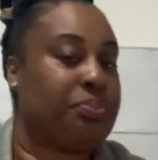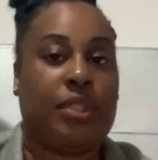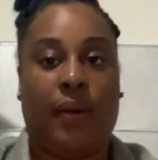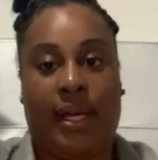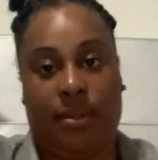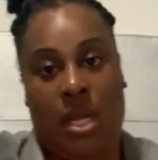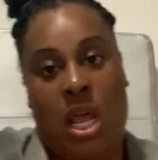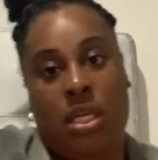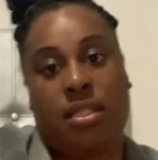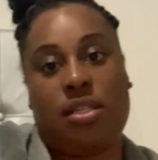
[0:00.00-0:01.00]
Okay,
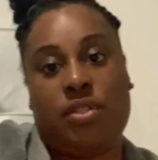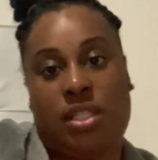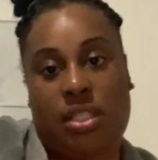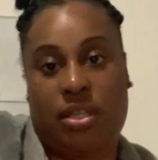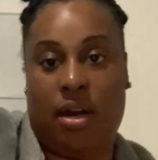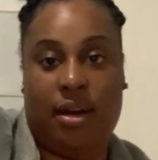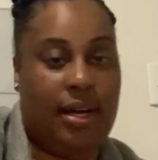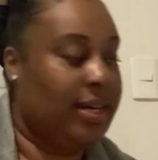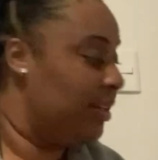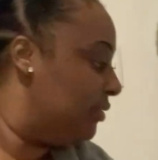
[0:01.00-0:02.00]
so to start
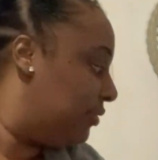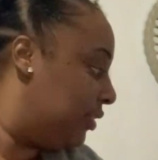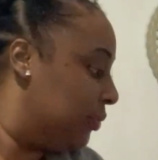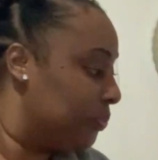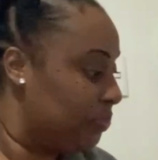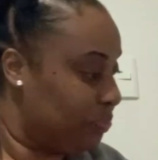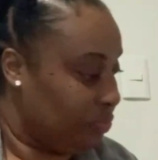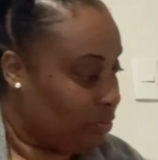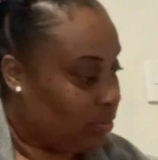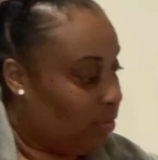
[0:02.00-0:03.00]
off,
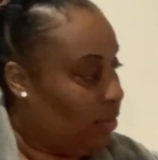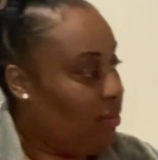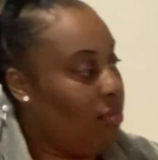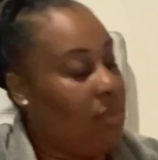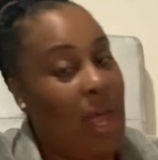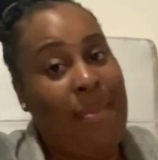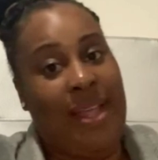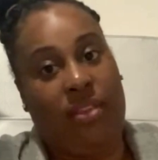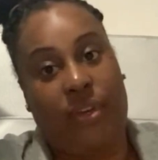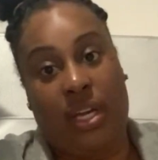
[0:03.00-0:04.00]
I'm
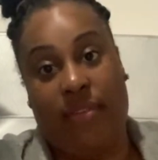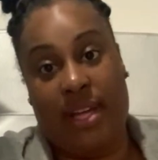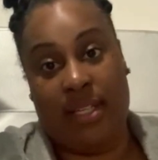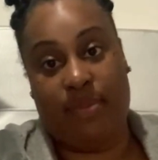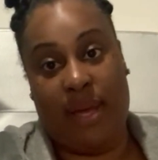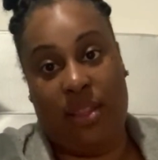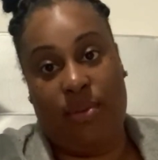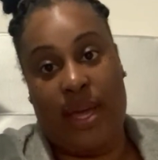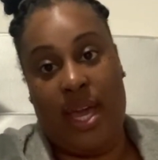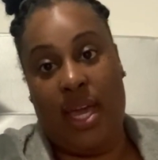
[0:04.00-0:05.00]
at the recovery house, by the
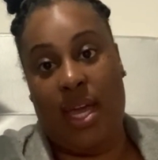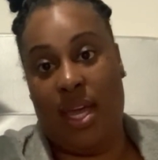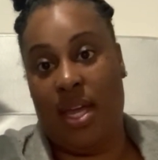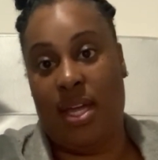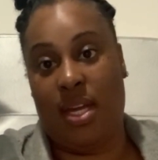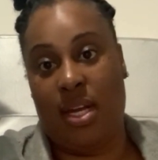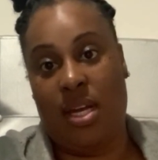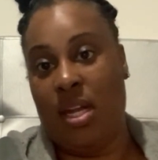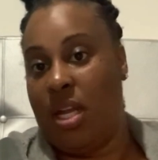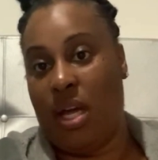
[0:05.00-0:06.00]
way, and
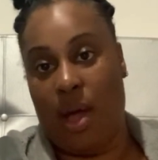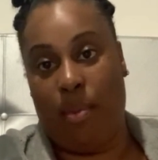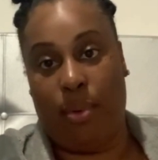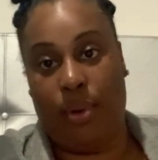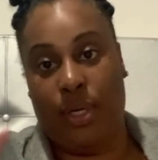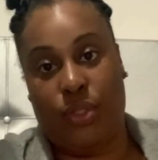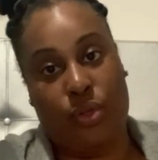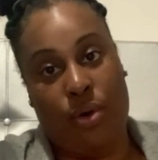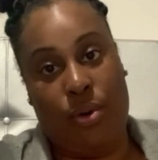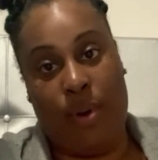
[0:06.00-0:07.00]
I'm bored,
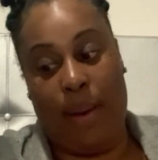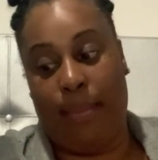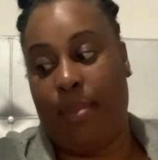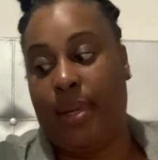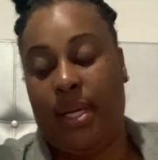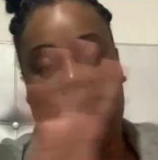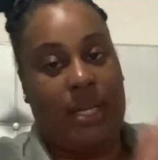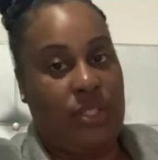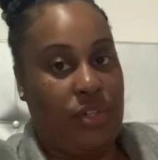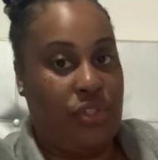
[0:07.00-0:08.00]
so I'm putting my
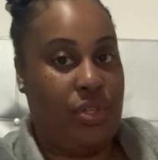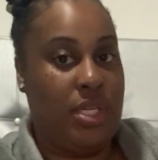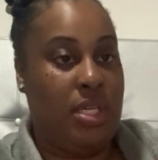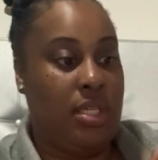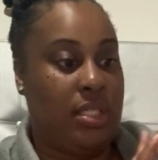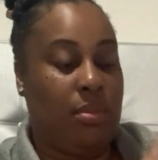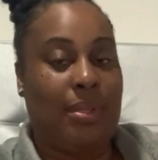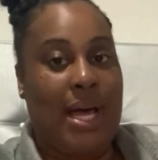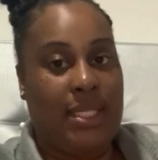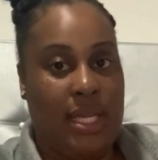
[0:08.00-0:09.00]
surgery supplies